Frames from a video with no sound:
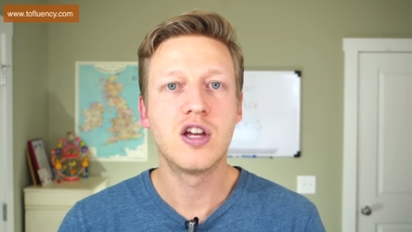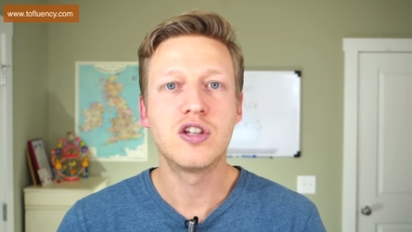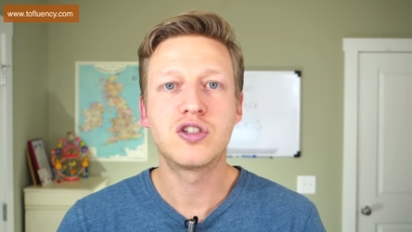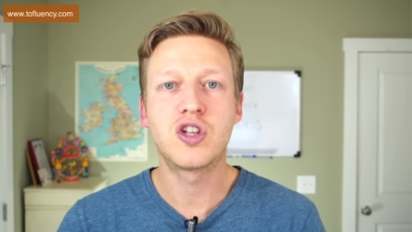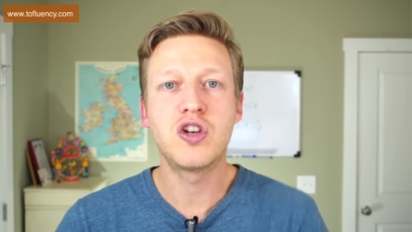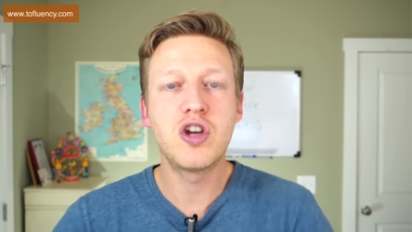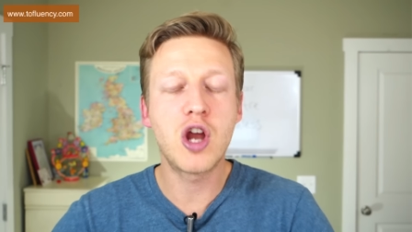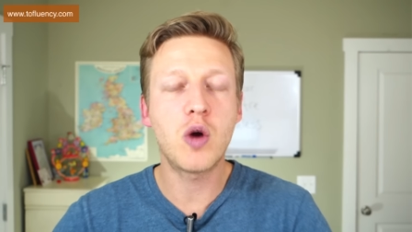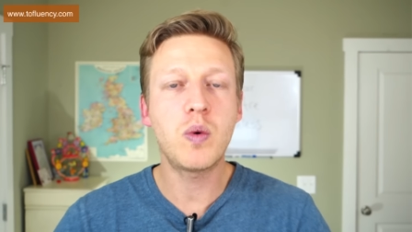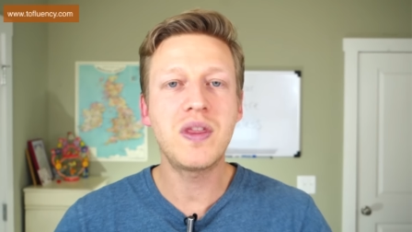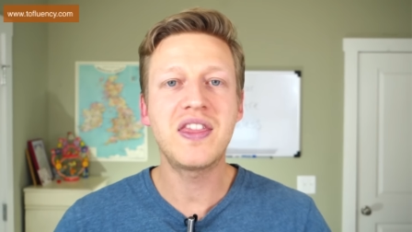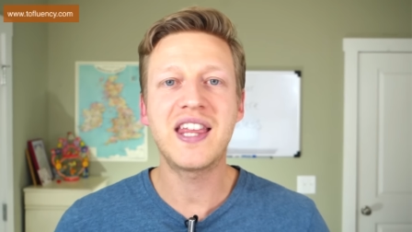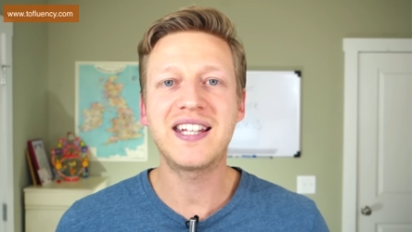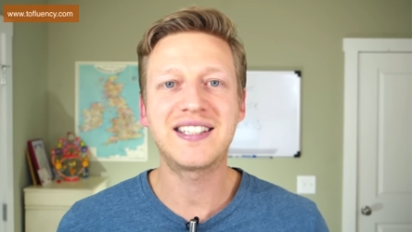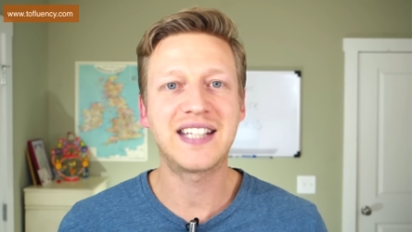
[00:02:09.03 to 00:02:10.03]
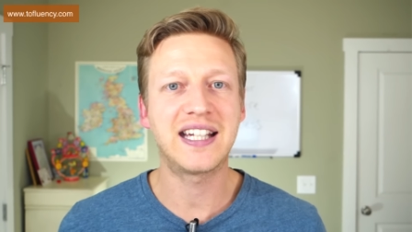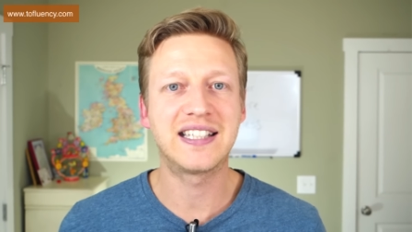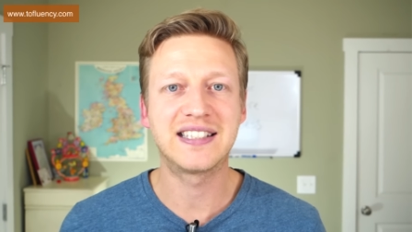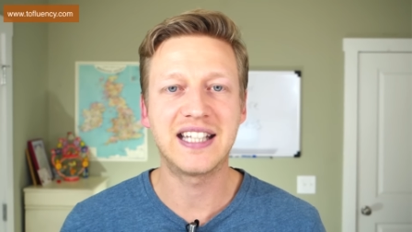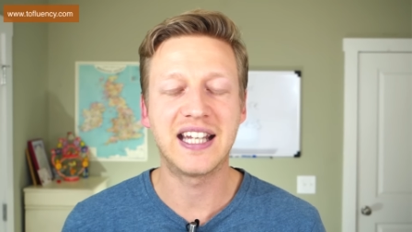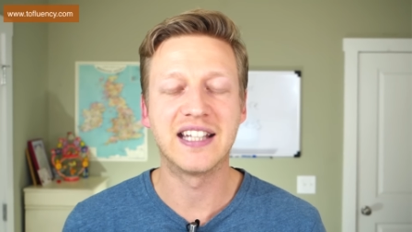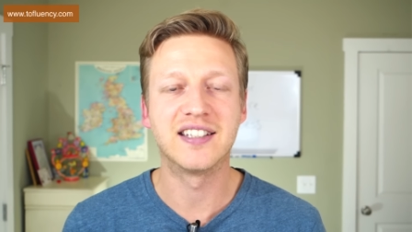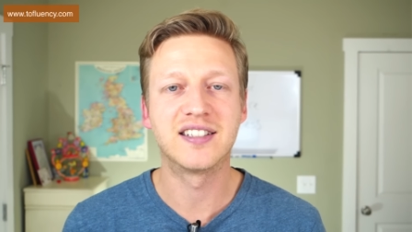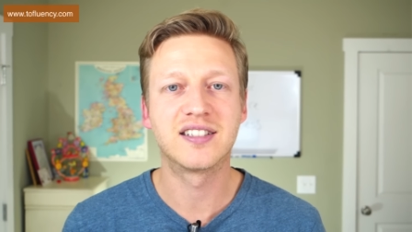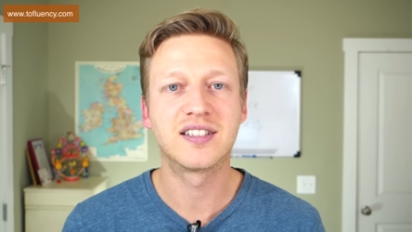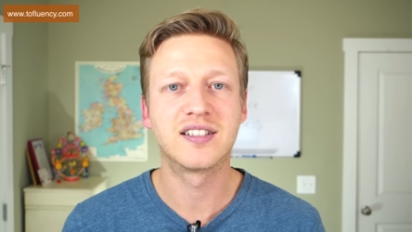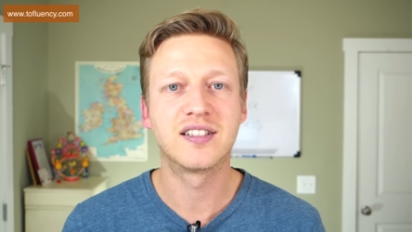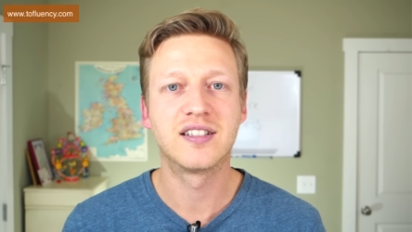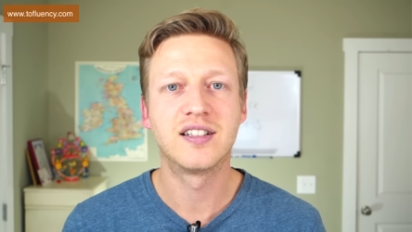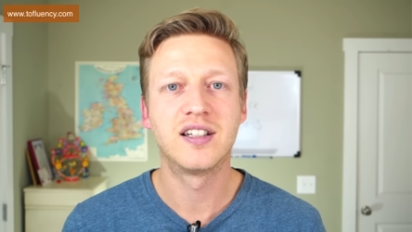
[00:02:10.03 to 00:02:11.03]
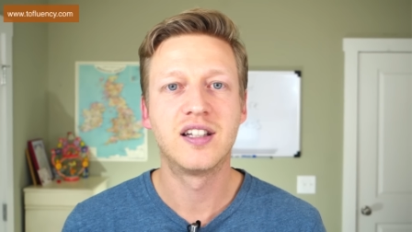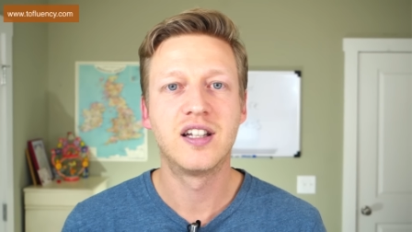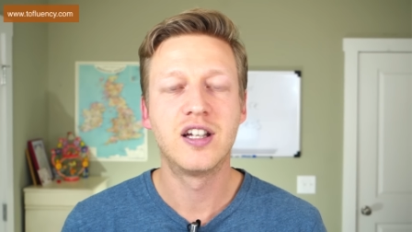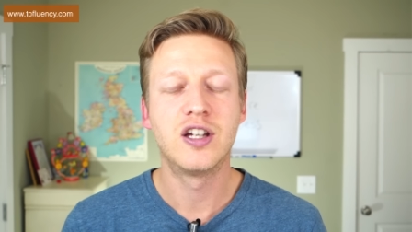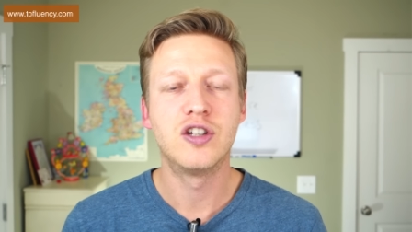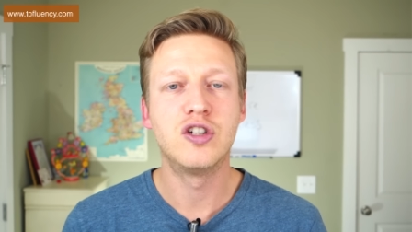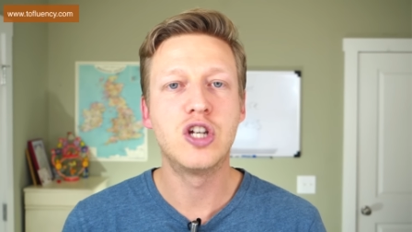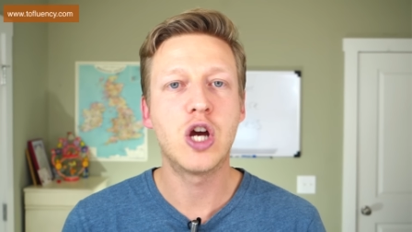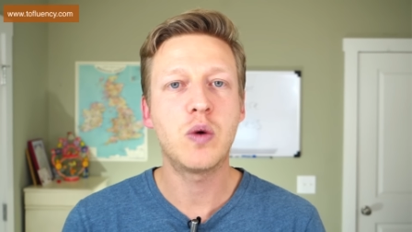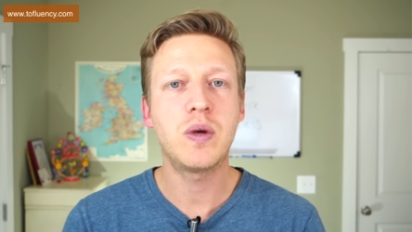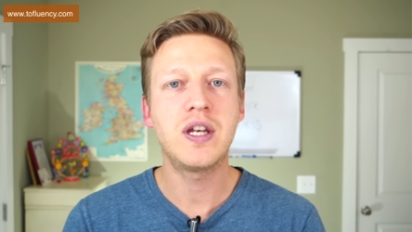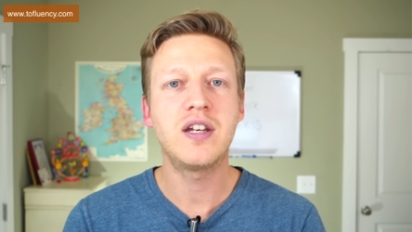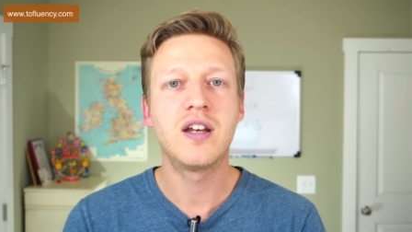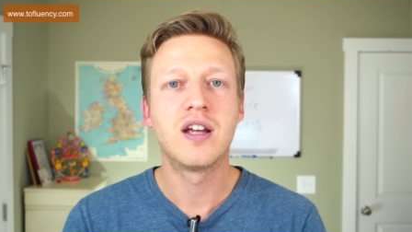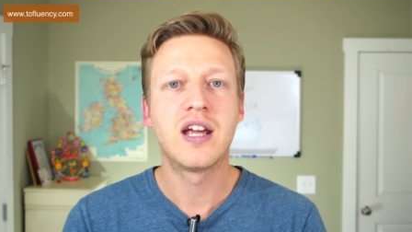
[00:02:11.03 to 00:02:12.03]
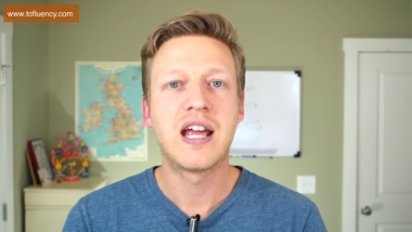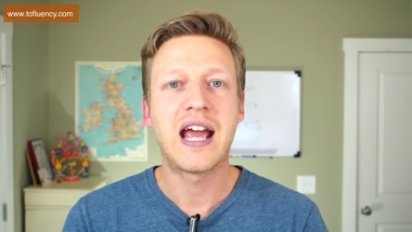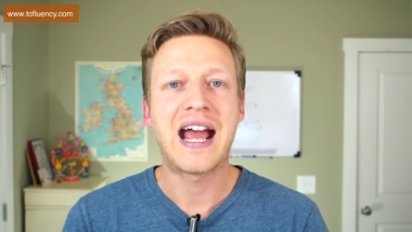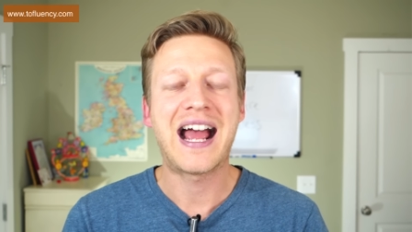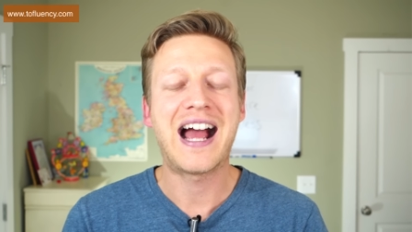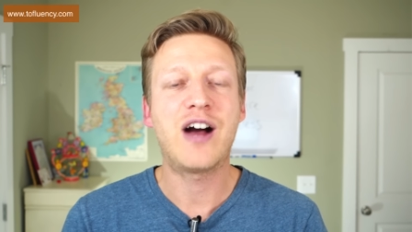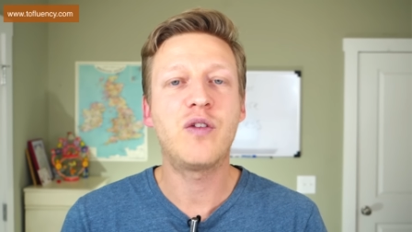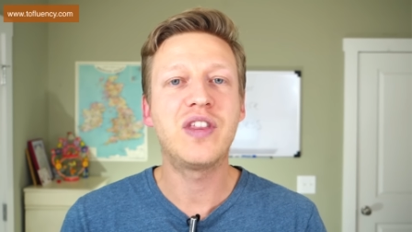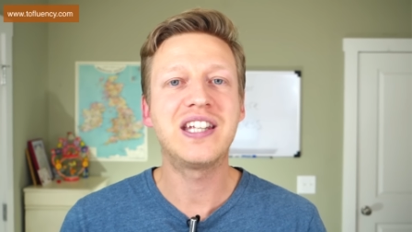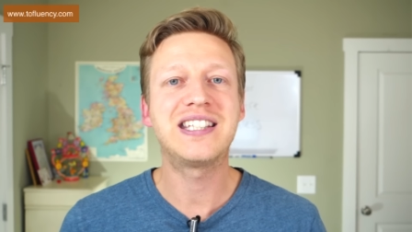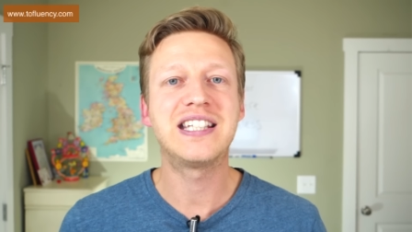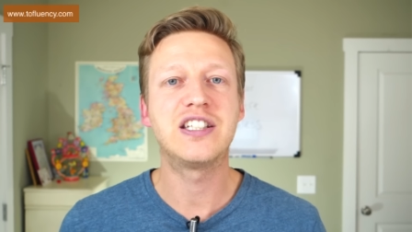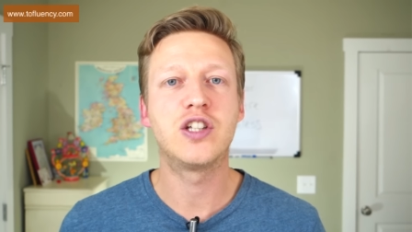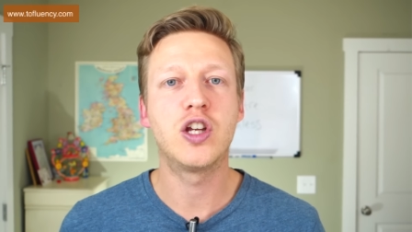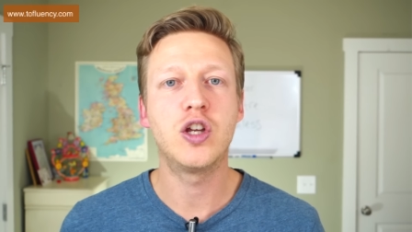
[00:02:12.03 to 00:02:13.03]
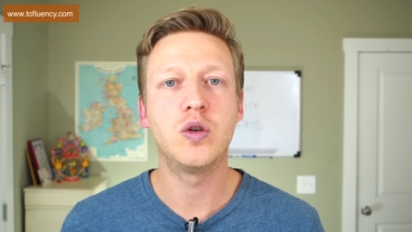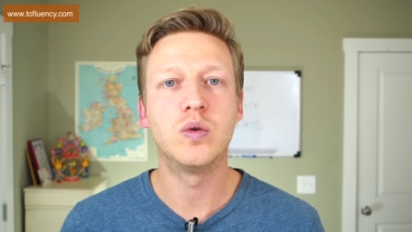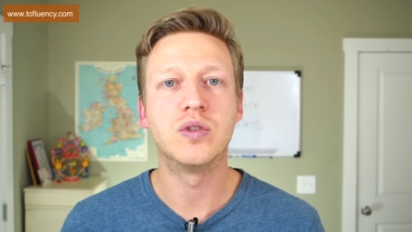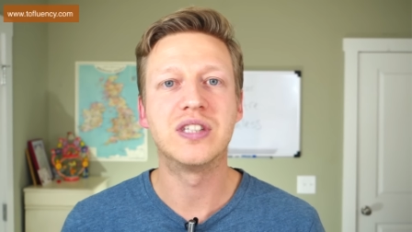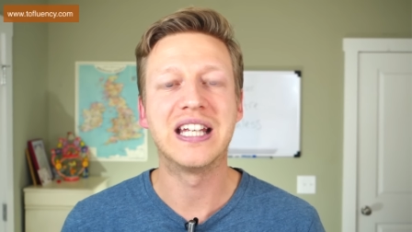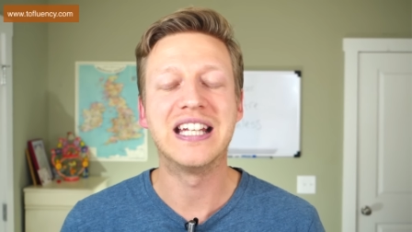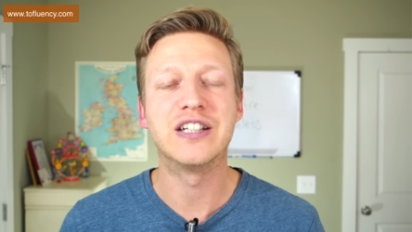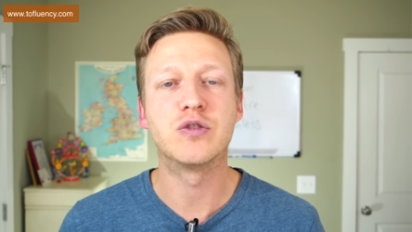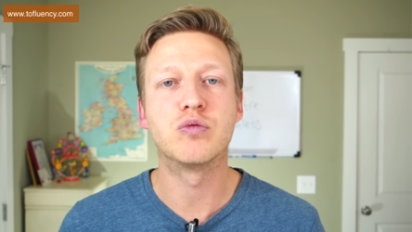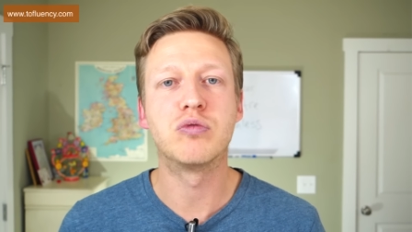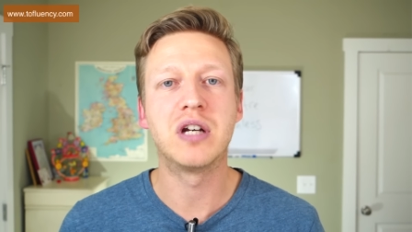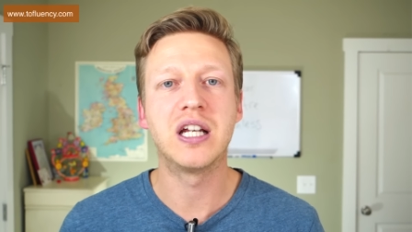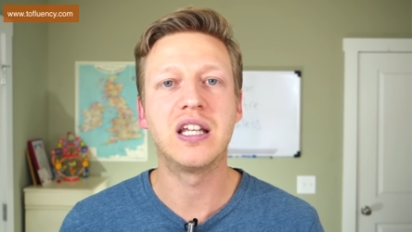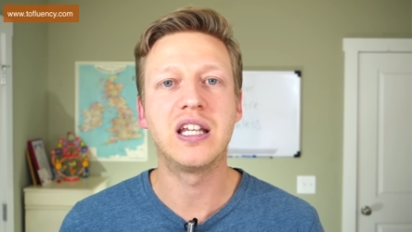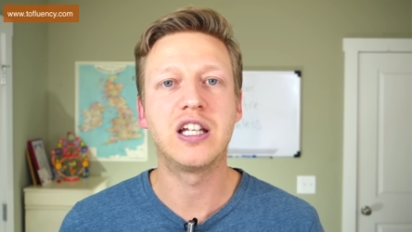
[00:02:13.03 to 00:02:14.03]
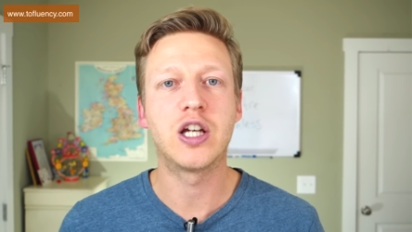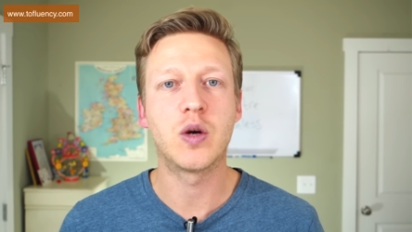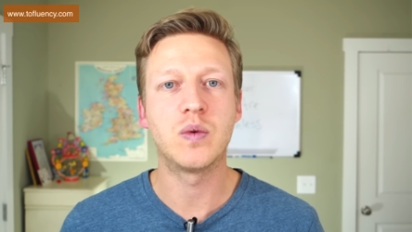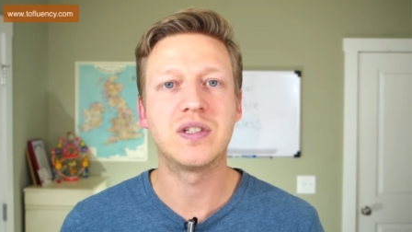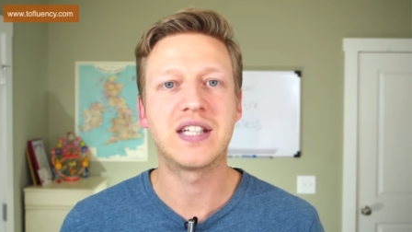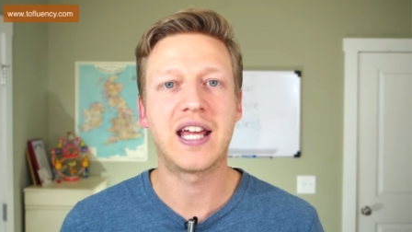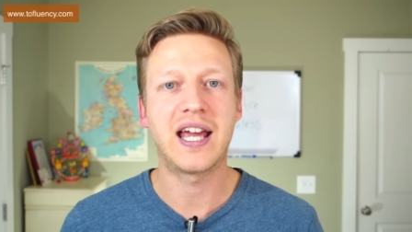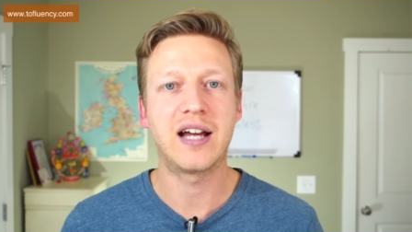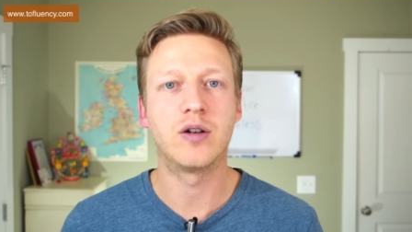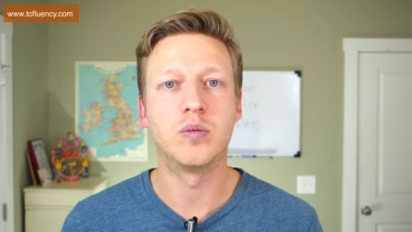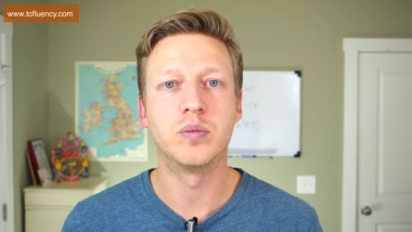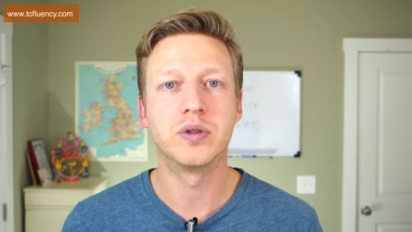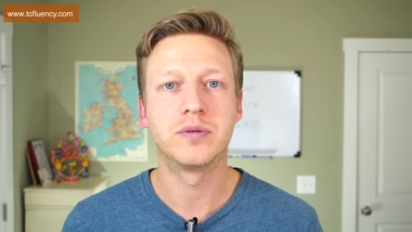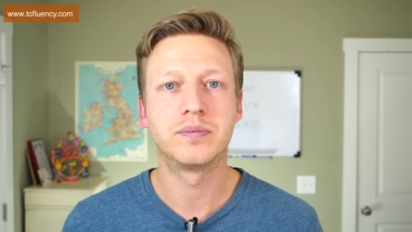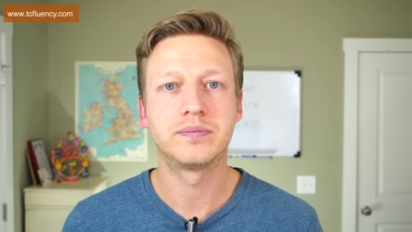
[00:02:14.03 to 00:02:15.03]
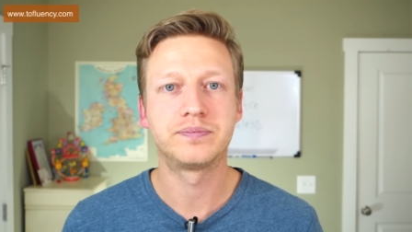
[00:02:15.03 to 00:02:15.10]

So knowing this exists, knowing how this is used is really going to help.